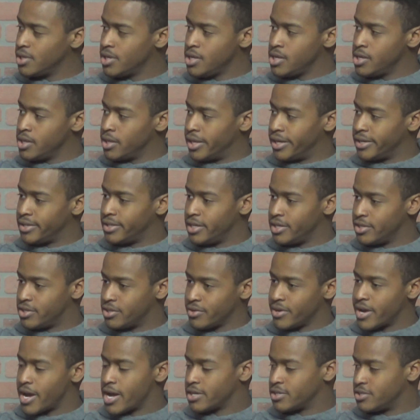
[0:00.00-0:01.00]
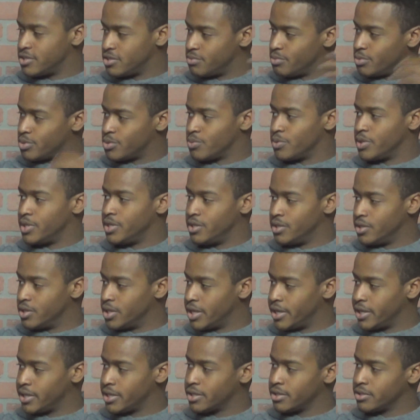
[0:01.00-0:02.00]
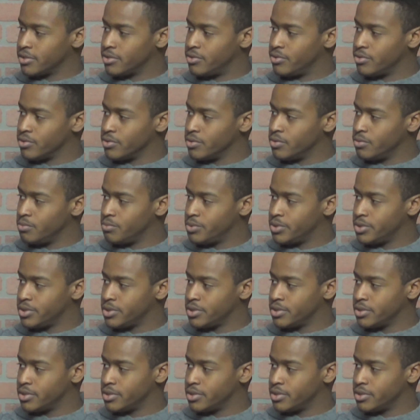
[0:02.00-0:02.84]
Like the interactions between like groups.